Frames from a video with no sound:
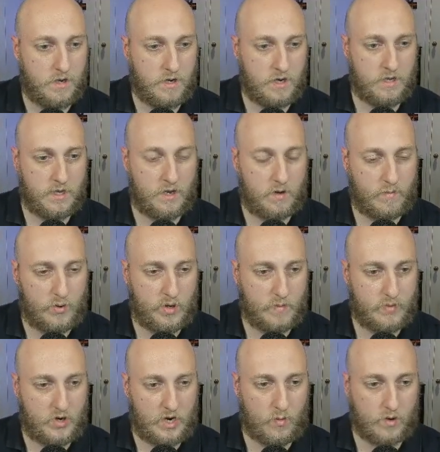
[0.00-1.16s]
and that'll boot up
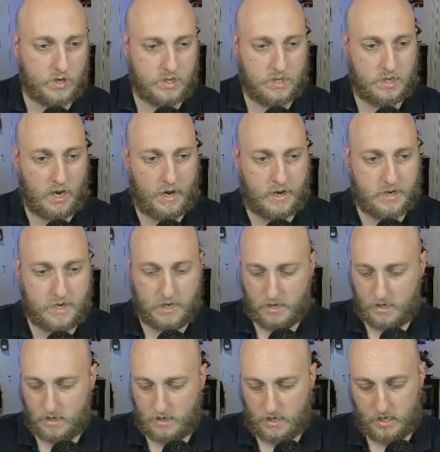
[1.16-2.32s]
the network stack.
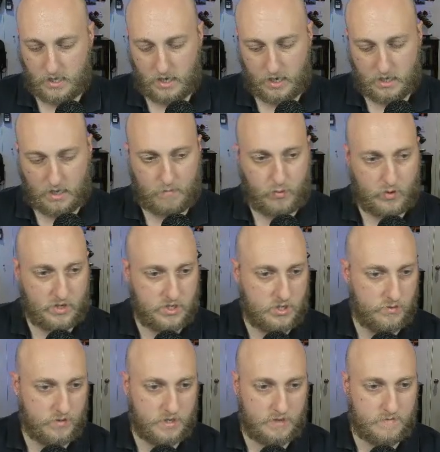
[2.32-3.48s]
And then at that point,
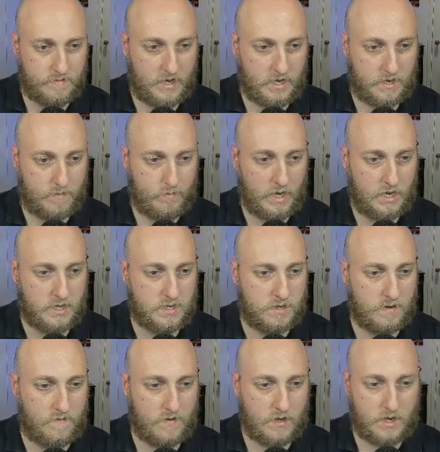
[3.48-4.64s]
you can like ping
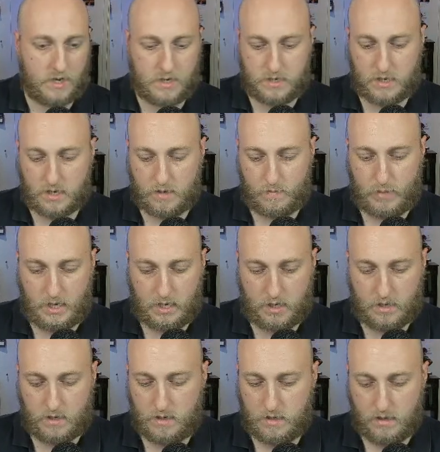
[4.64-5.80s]
stuff, I guess. I could
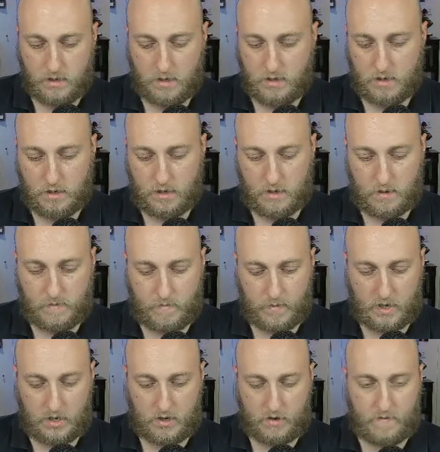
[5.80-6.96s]
ping, I
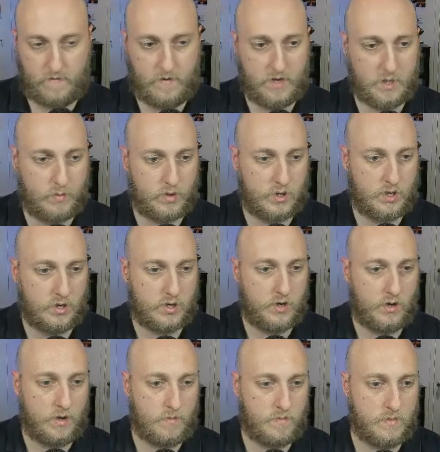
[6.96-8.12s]
don't know,
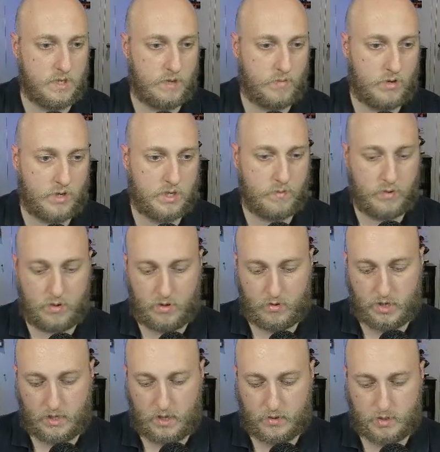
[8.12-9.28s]
facebook.com. Is that possible?
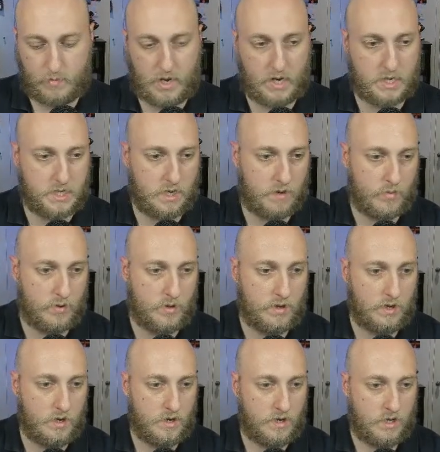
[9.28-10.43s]
Okay, that was a bad example.
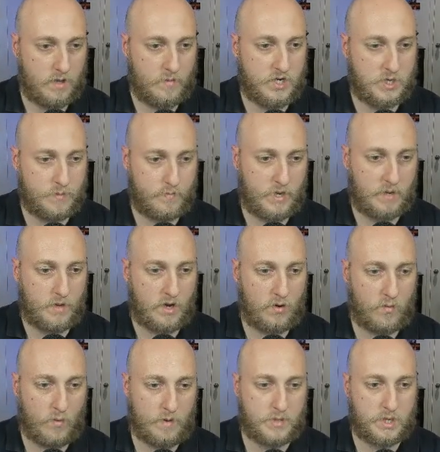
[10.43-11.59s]
Let me just ping my own
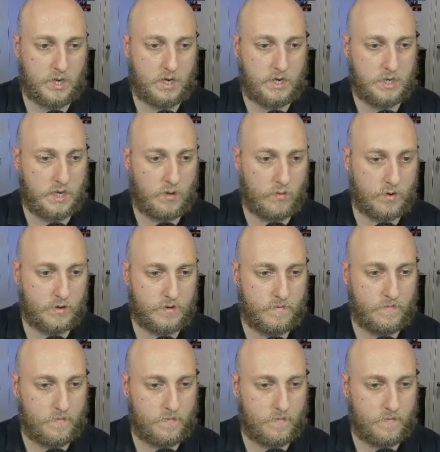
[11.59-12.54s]
website. Does that work?